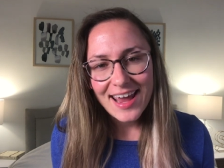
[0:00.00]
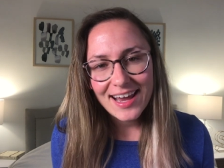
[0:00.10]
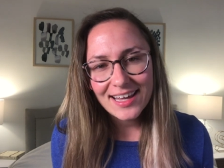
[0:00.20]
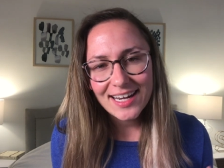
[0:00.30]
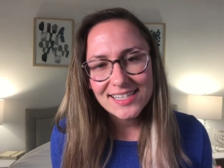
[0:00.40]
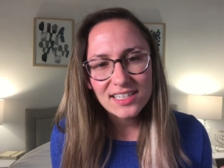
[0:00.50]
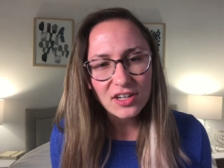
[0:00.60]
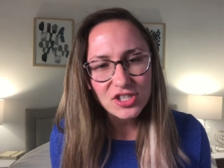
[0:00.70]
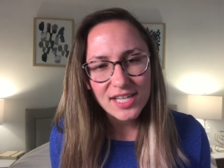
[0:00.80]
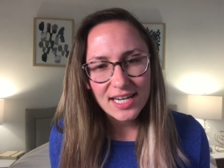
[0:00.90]
And it's
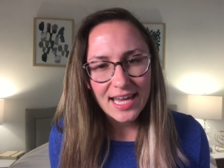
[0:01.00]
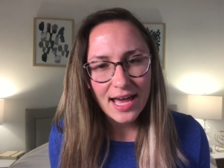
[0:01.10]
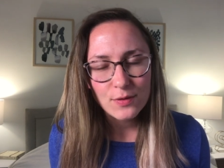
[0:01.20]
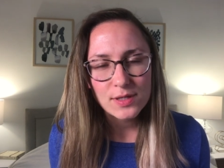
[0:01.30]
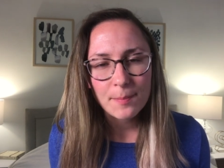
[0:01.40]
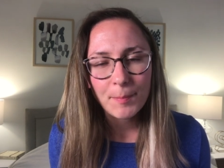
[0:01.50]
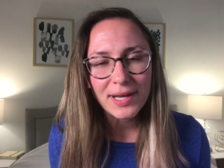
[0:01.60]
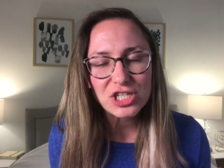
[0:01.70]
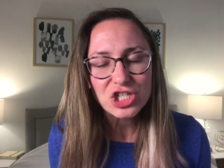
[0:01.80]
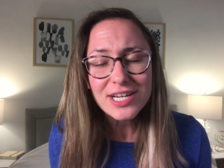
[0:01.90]
not just any house,
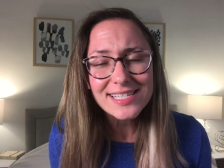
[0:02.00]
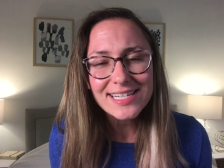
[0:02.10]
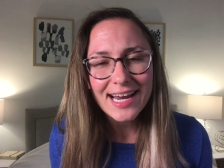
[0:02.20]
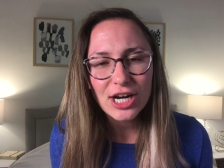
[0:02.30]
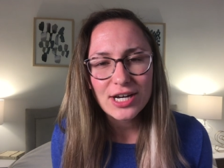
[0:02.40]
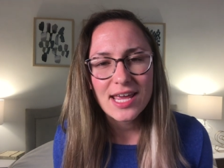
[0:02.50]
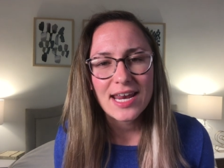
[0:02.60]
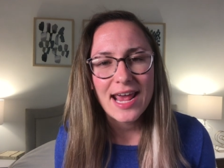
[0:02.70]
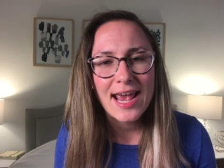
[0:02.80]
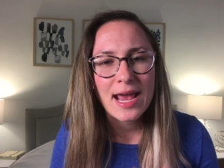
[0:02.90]
but she has
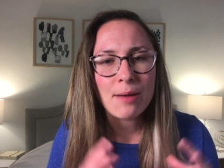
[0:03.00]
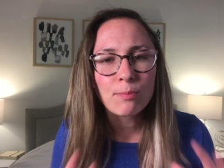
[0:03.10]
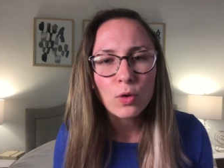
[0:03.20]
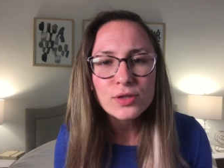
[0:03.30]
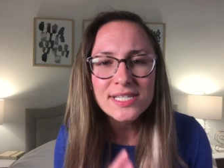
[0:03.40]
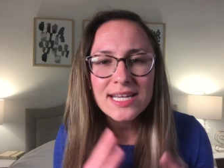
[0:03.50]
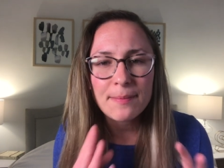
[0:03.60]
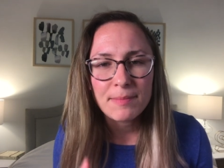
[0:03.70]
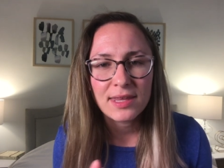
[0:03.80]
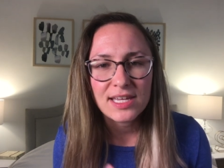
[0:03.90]
inherited a
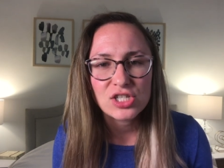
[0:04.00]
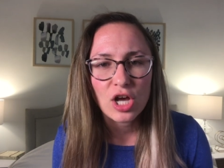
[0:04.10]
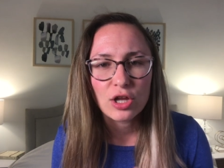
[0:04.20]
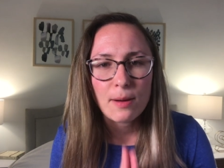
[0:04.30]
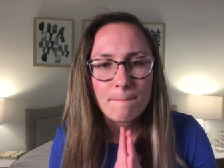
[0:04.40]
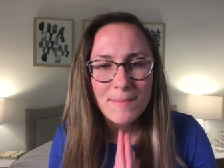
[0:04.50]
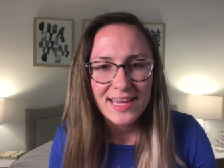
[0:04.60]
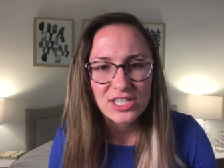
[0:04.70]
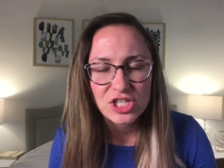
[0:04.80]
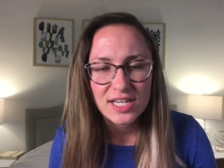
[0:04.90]
multi-million dollar
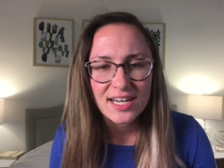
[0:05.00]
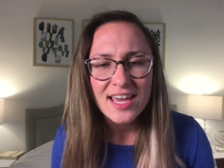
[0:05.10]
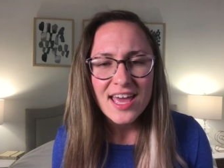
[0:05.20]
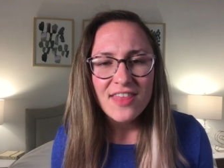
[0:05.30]
mansion